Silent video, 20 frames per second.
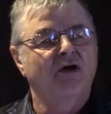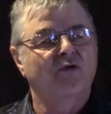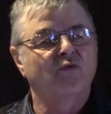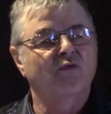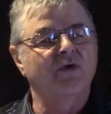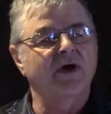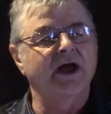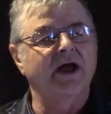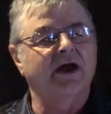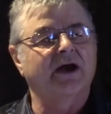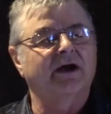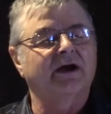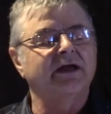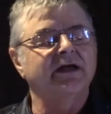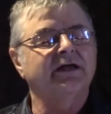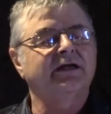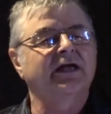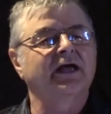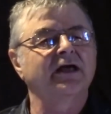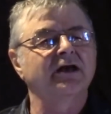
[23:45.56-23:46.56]
where
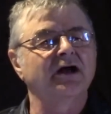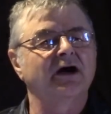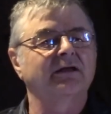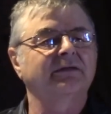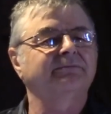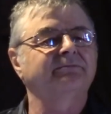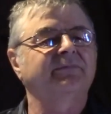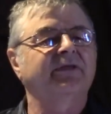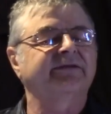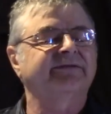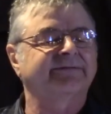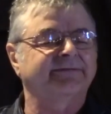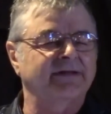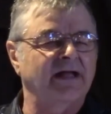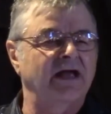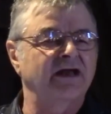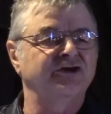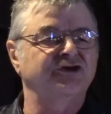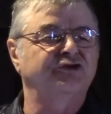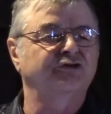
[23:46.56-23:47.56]
he cannot
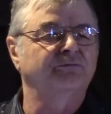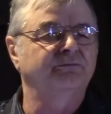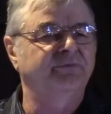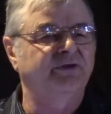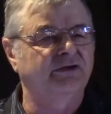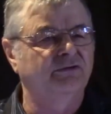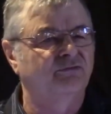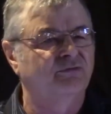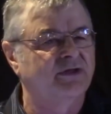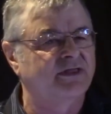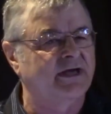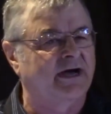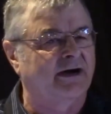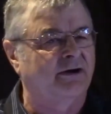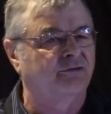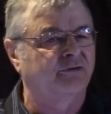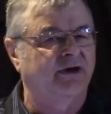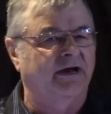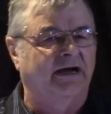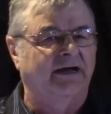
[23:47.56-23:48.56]
stand to be
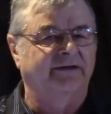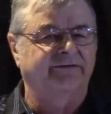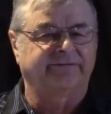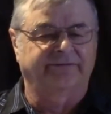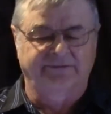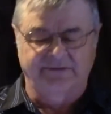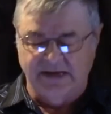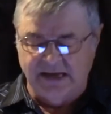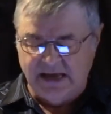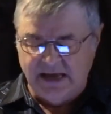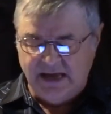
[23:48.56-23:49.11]
without us.